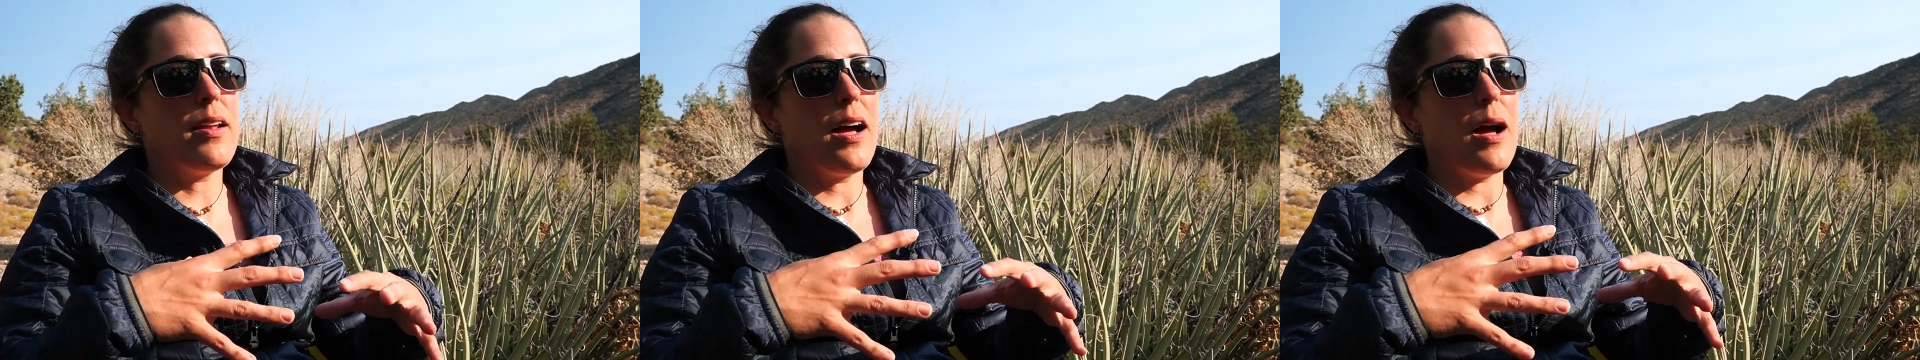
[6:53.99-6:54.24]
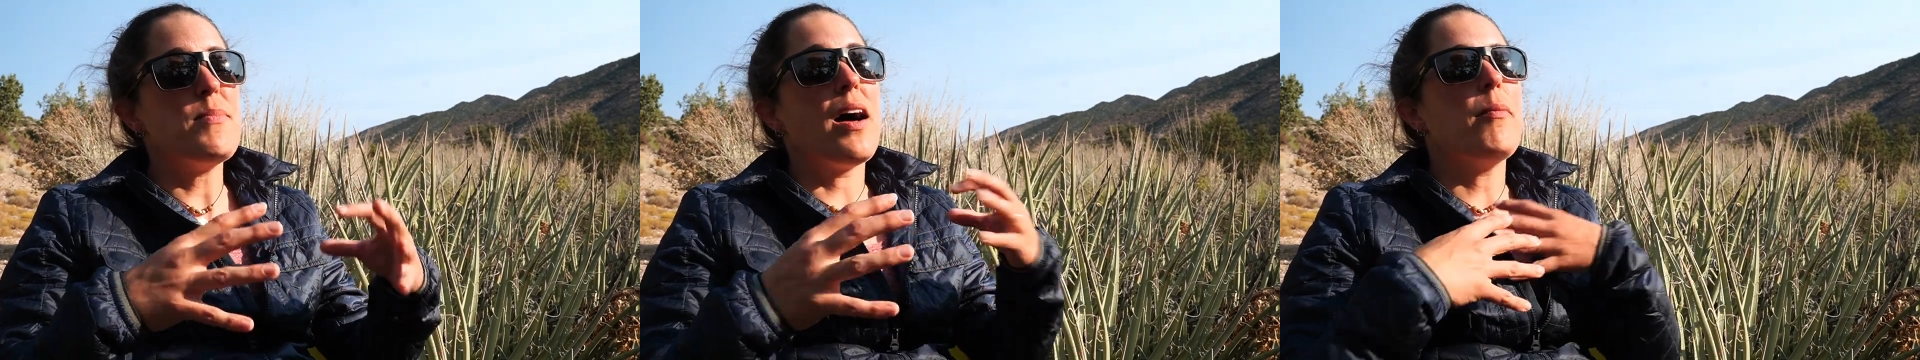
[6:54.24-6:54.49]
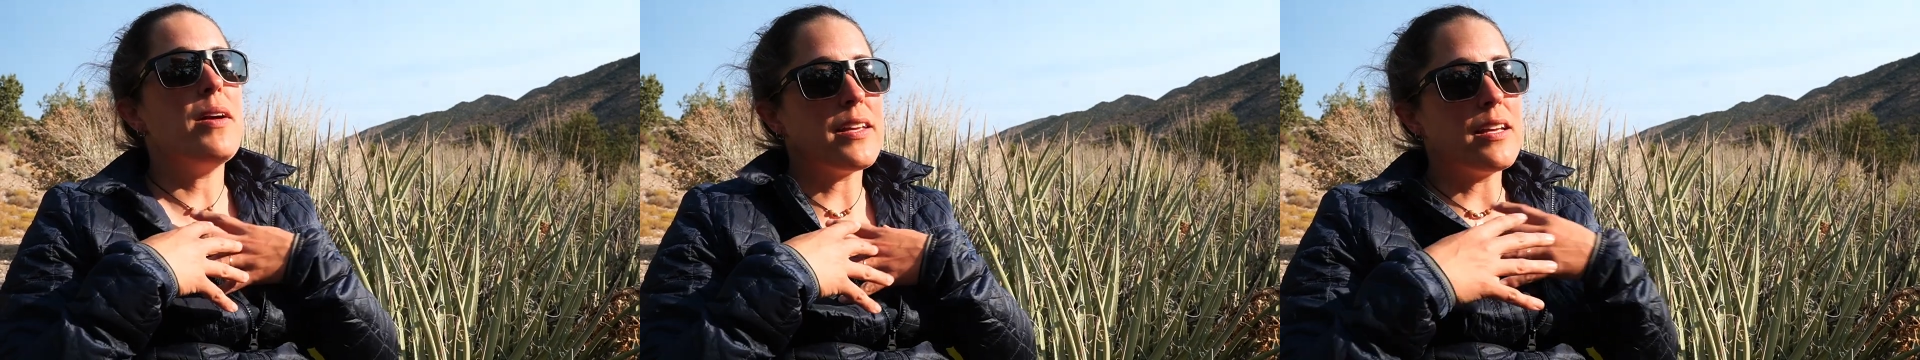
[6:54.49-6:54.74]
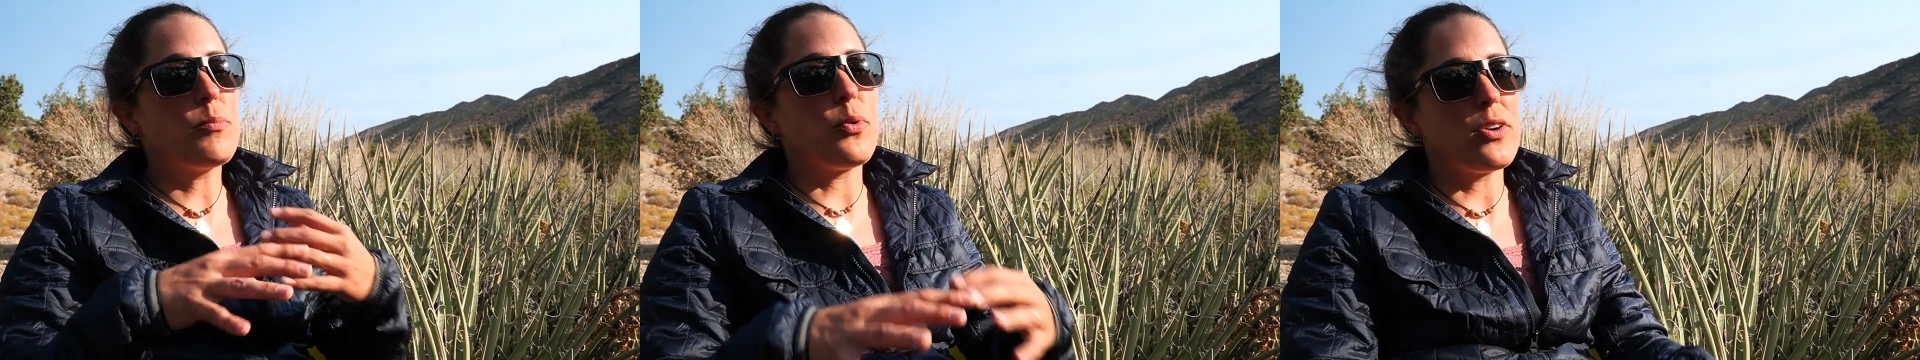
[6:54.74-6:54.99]
I'm not
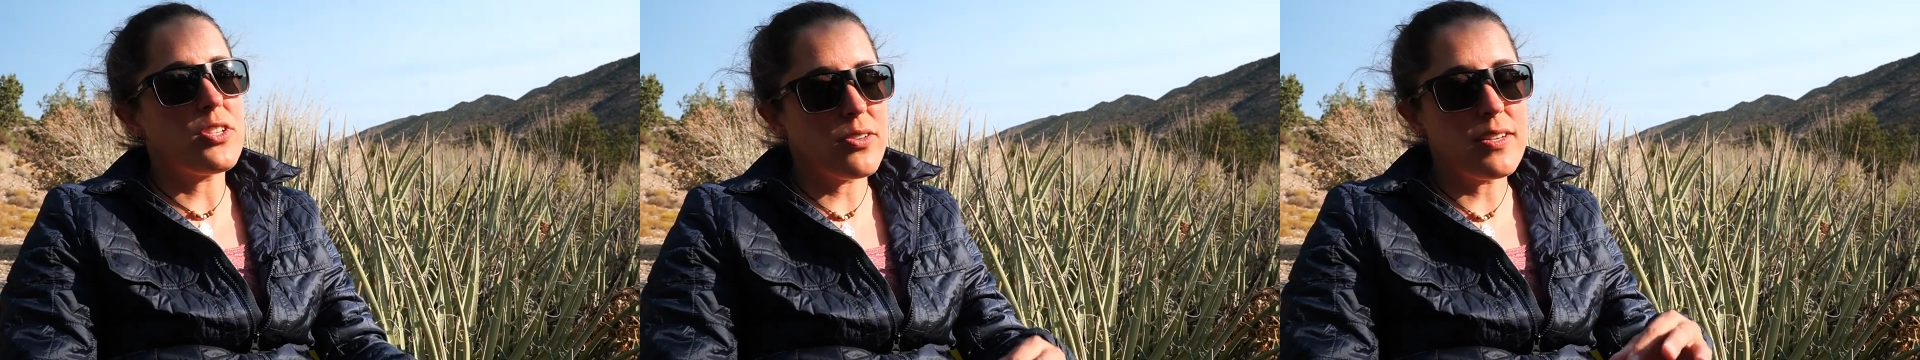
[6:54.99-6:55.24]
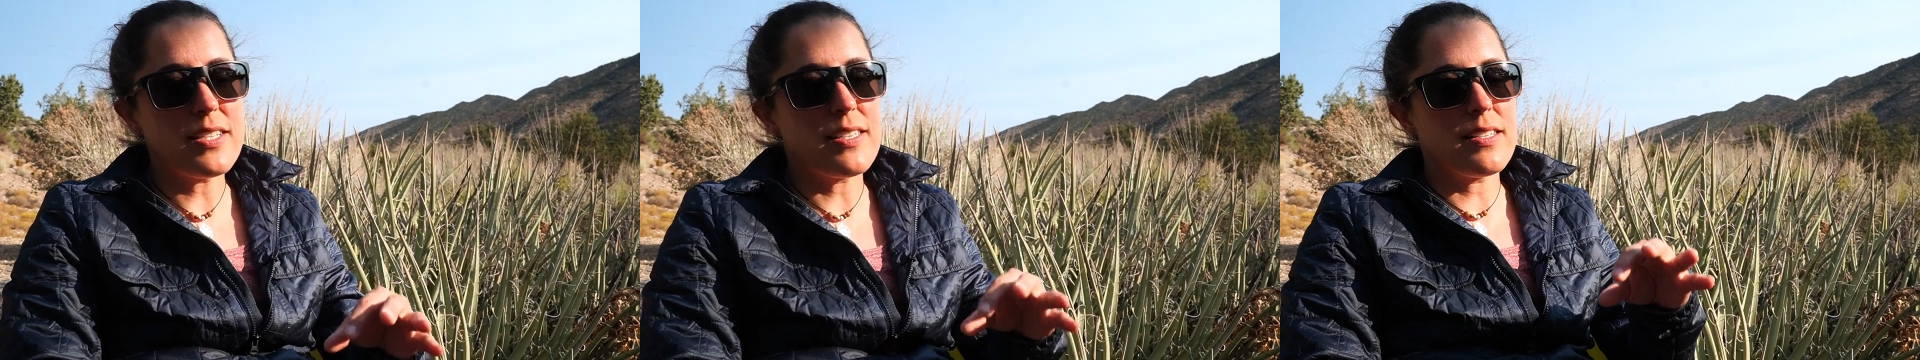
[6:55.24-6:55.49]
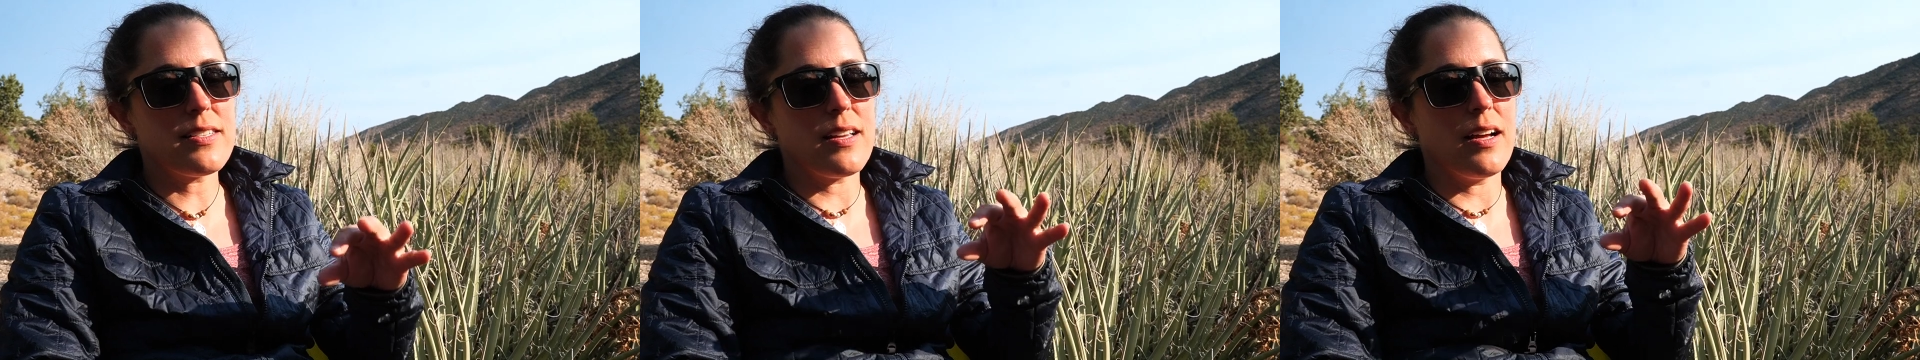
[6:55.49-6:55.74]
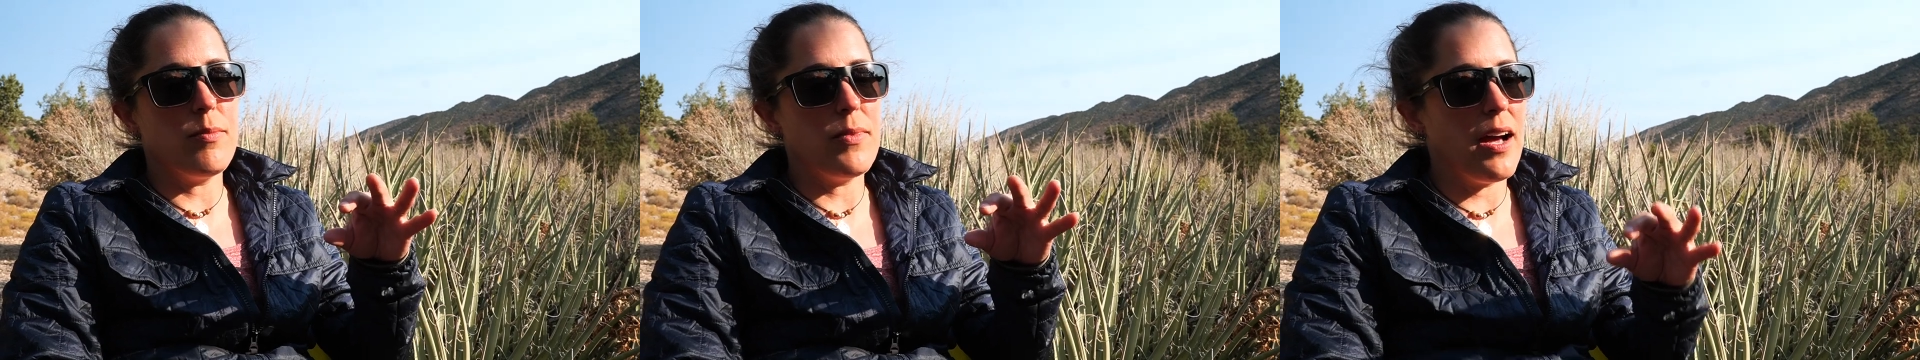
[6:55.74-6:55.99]
making poor choices.
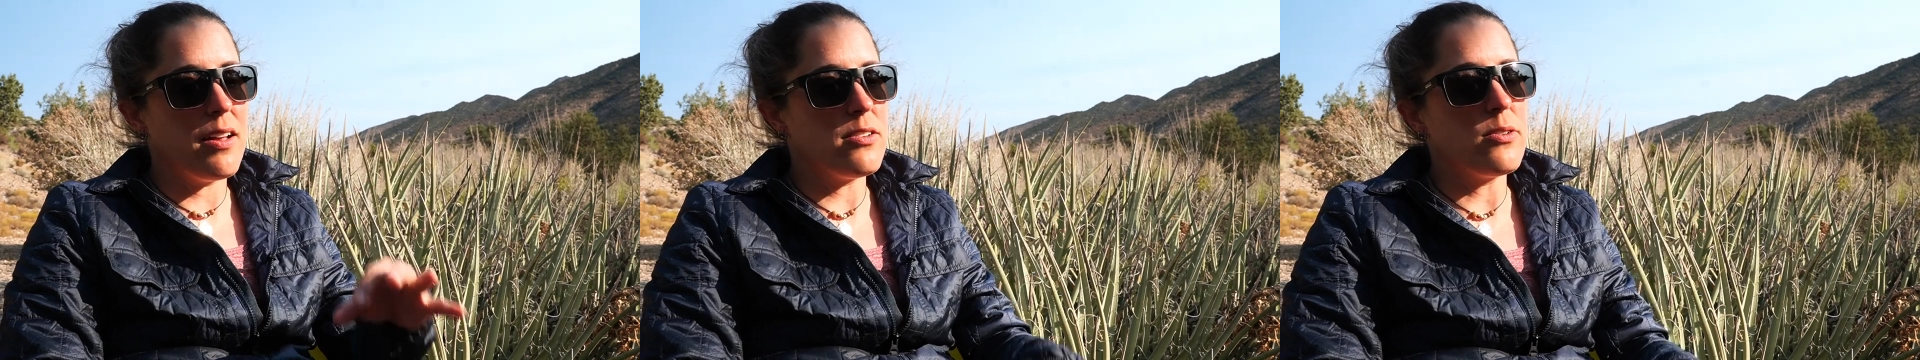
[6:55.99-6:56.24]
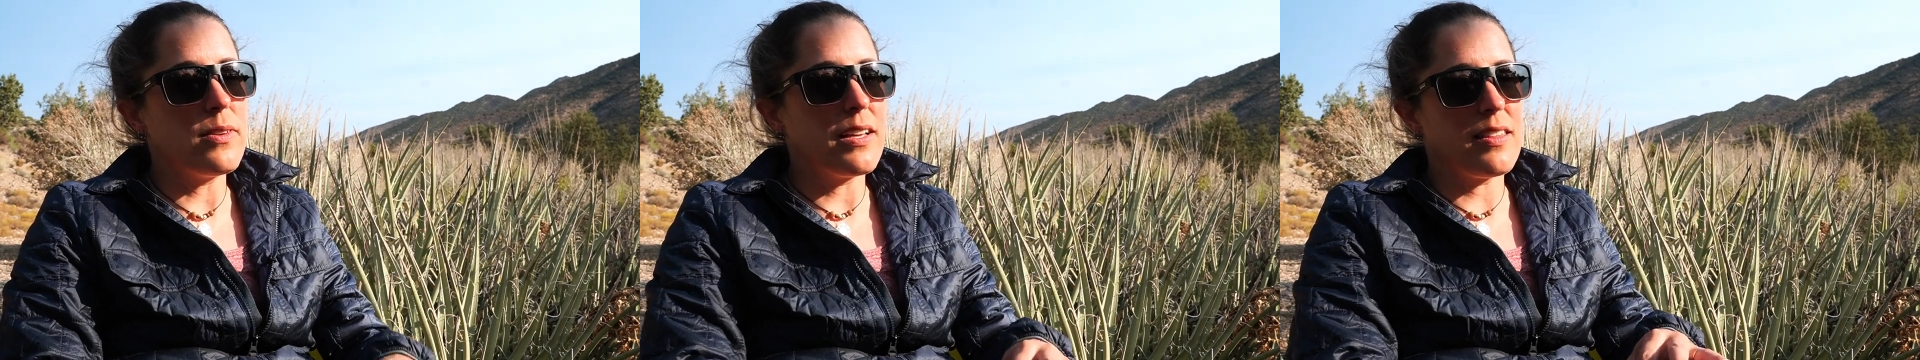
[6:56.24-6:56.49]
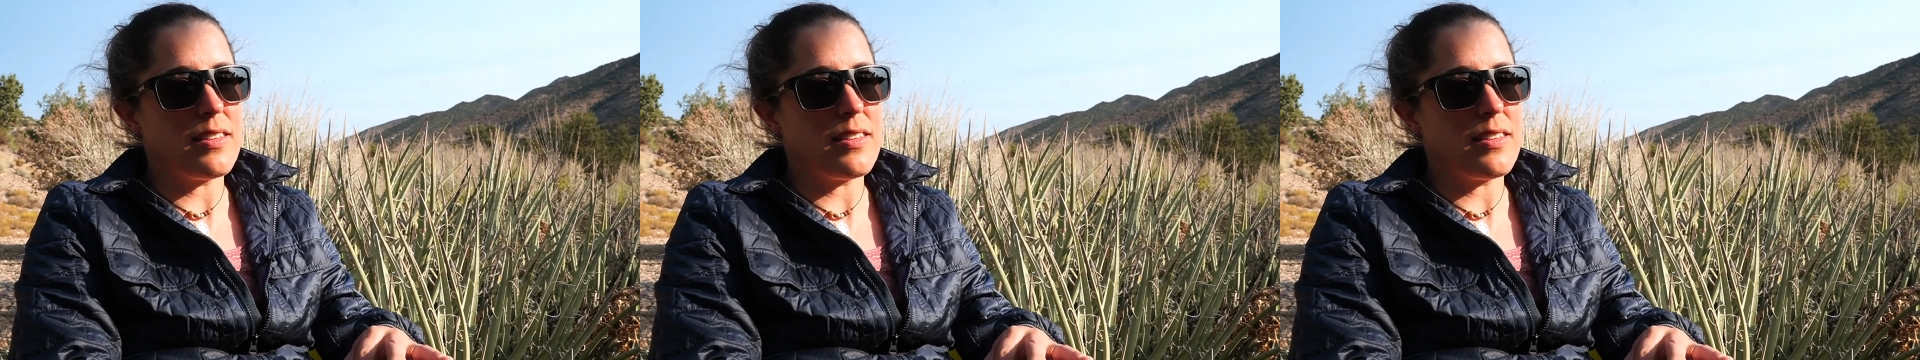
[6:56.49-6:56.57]
I'm not doing